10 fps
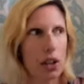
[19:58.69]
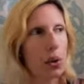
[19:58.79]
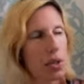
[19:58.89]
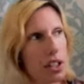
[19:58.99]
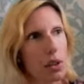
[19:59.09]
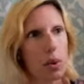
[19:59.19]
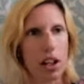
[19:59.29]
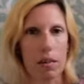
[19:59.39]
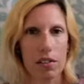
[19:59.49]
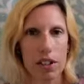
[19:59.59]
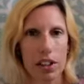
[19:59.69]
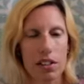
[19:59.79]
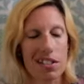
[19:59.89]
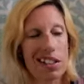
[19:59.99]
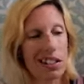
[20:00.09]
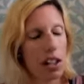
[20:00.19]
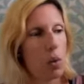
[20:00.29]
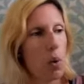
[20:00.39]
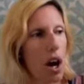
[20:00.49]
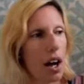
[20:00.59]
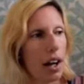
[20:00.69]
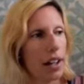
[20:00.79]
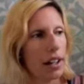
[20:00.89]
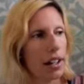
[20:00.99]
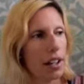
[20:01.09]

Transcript: who's going to work on my vehicle? So that's kind of why